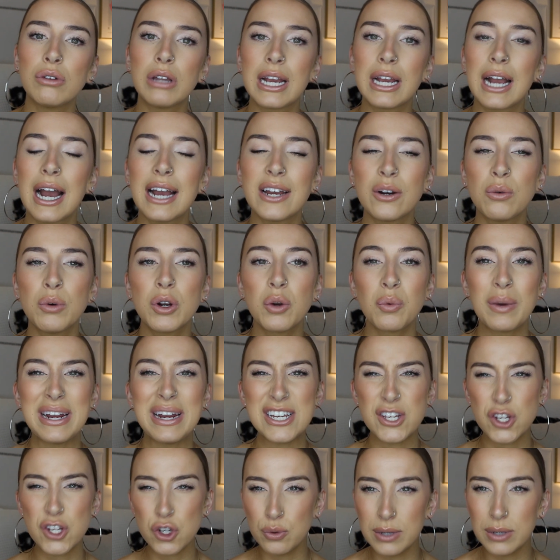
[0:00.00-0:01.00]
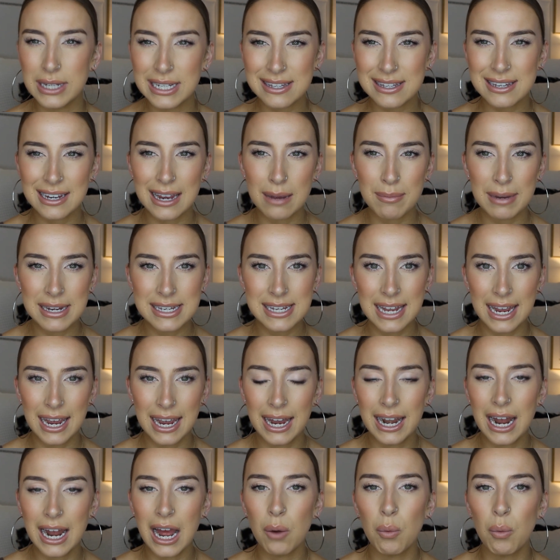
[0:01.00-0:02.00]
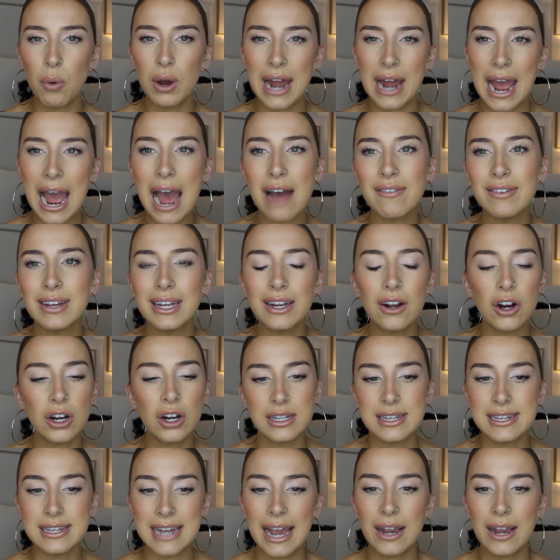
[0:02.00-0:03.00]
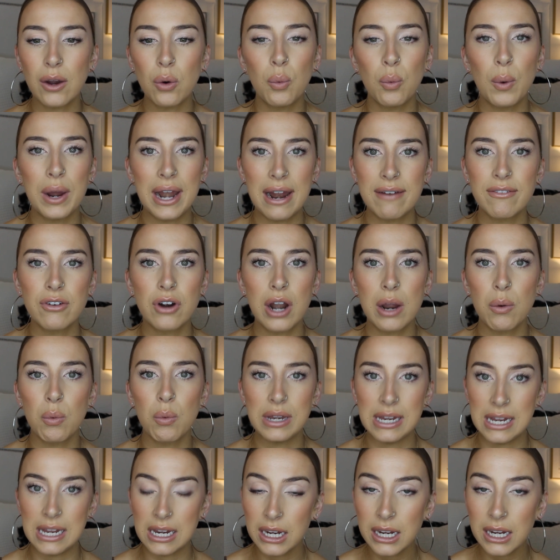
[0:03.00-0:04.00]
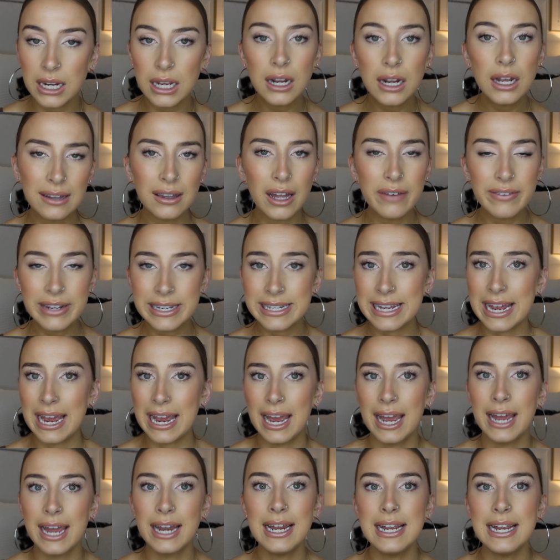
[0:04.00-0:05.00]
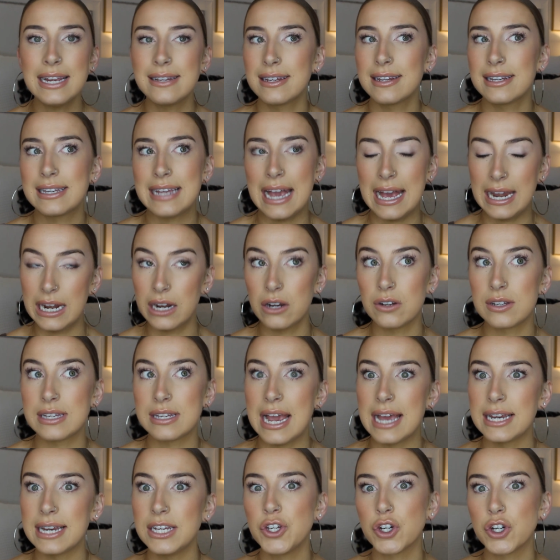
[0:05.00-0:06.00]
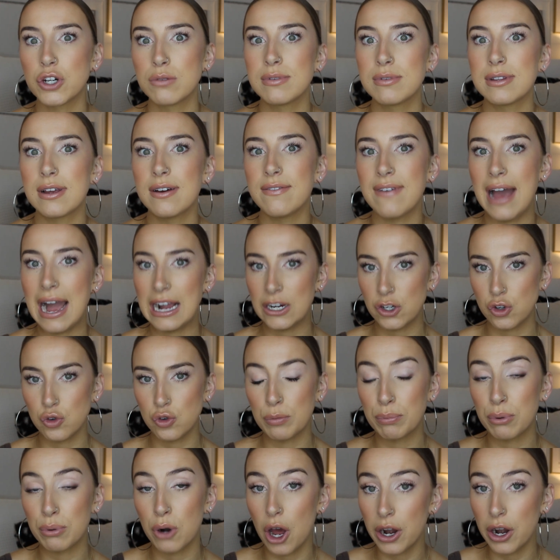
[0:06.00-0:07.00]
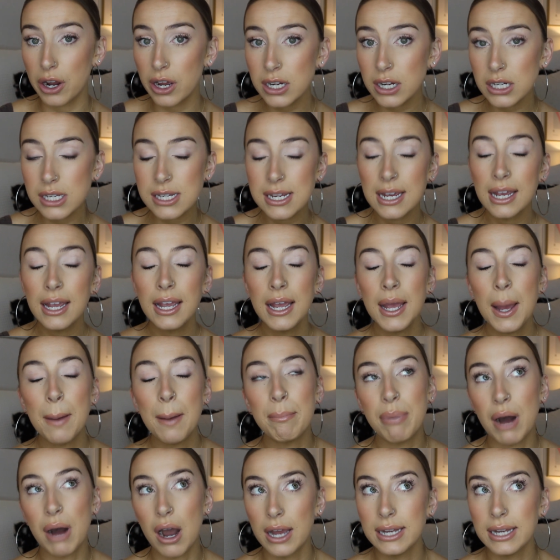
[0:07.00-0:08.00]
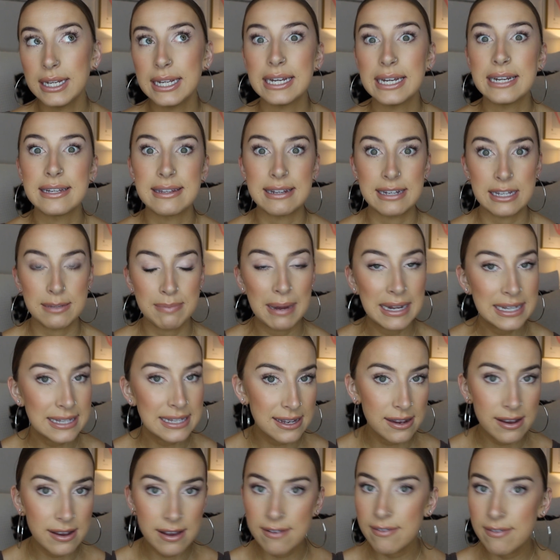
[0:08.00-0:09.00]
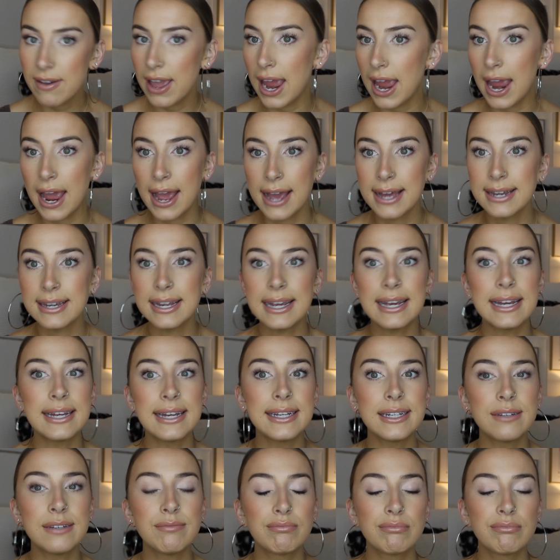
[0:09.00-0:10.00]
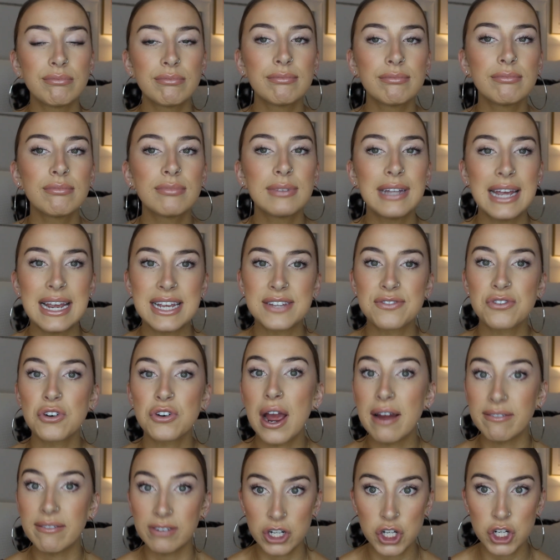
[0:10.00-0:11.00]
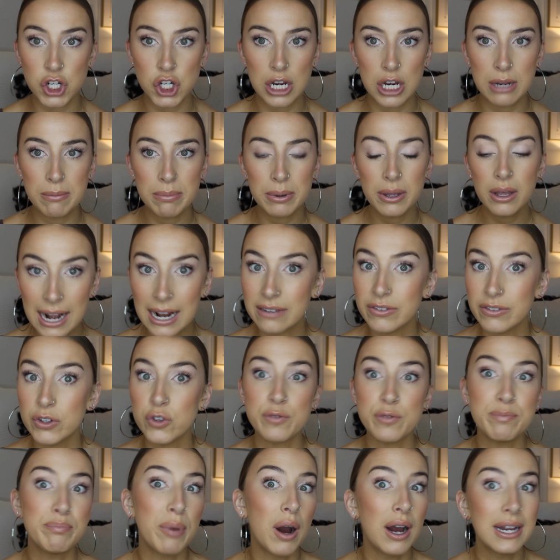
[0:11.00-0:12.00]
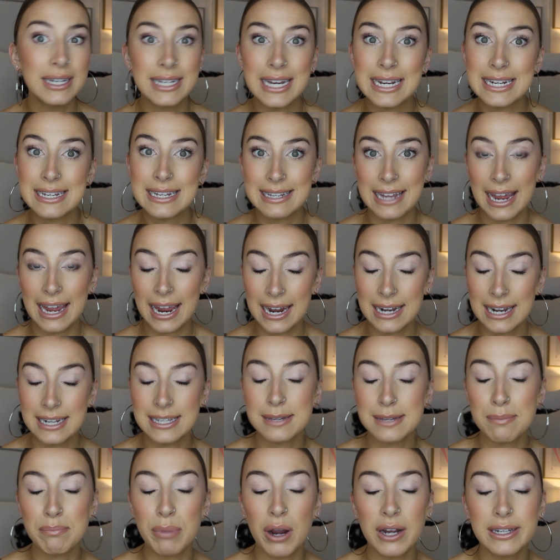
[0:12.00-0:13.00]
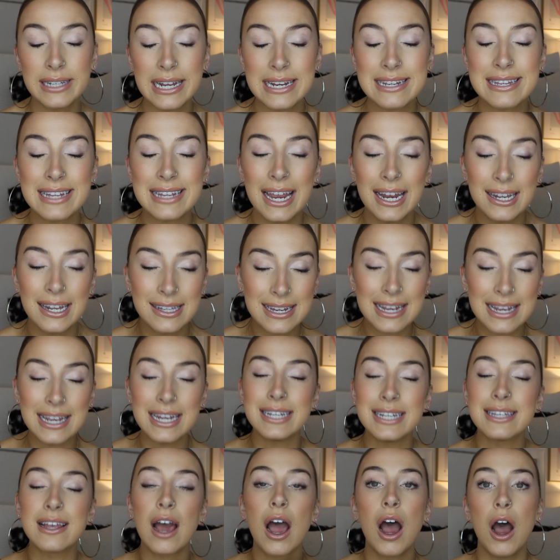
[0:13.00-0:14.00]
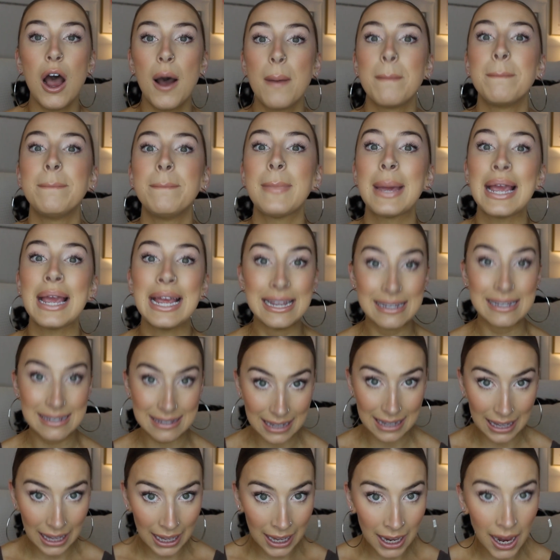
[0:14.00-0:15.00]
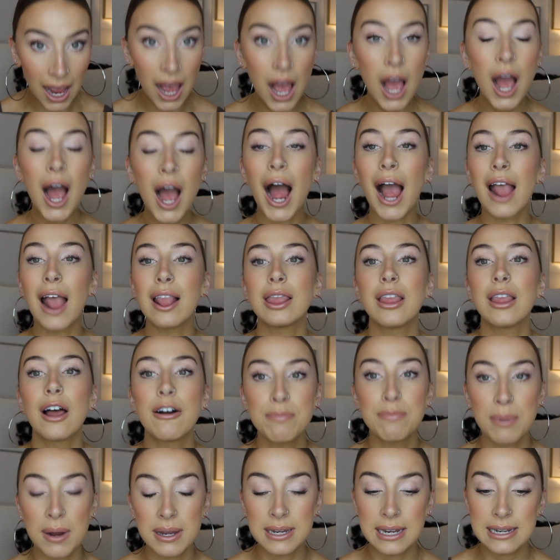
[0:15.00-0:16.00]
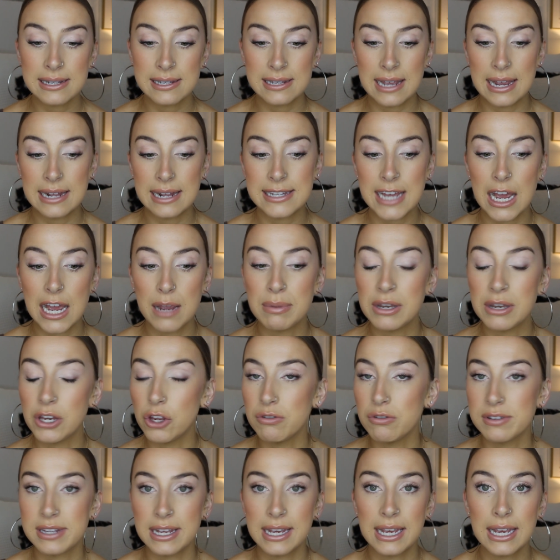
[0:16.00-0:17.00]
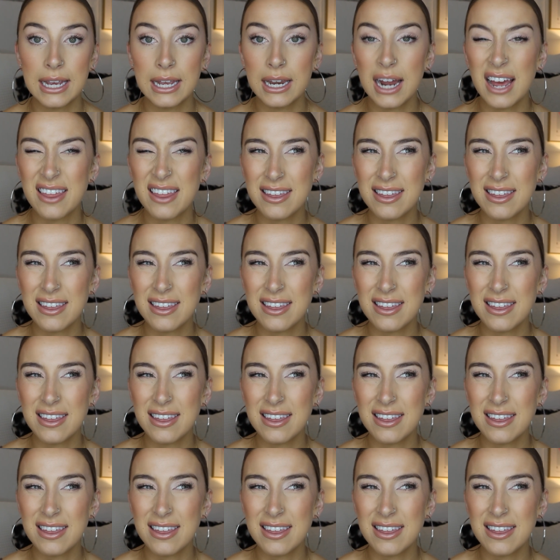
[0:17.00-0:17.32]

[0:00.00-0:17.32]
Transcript: Like I don't wanna wait 2 weeks to get my tan. I wanna have it on deck whenever I will need it. Loving Tan is a 10 out of 10 in terms of actual product, but it is expensive and it takes forever to ship. I've used Bondi Sands. Bondi Sands is amazing. I love Bondi Sands. I've been using it.